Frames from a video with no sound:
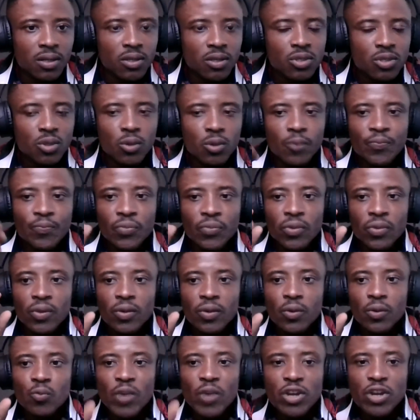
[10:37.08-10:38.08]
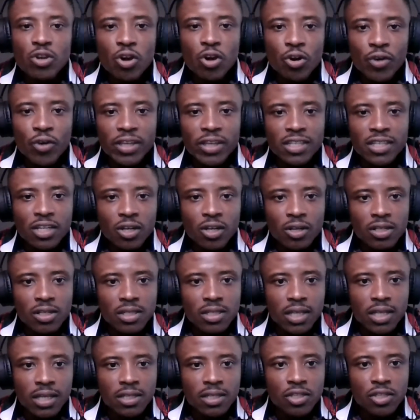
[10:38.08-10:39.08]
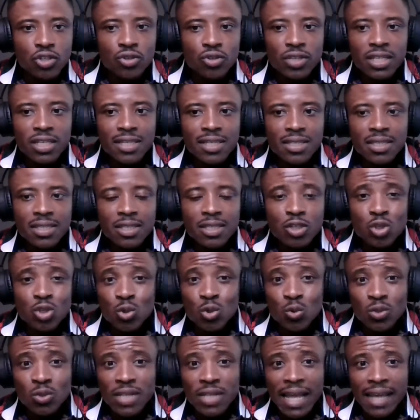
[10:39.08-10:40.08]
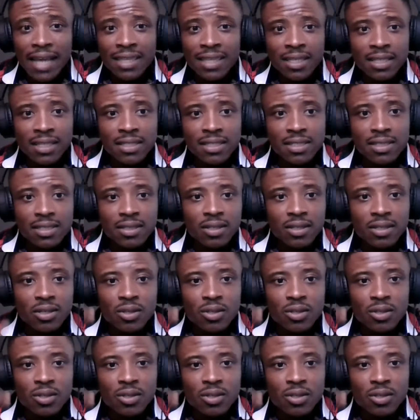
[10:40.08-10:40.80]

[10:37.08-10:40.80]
So when you're creating content, you need tools like this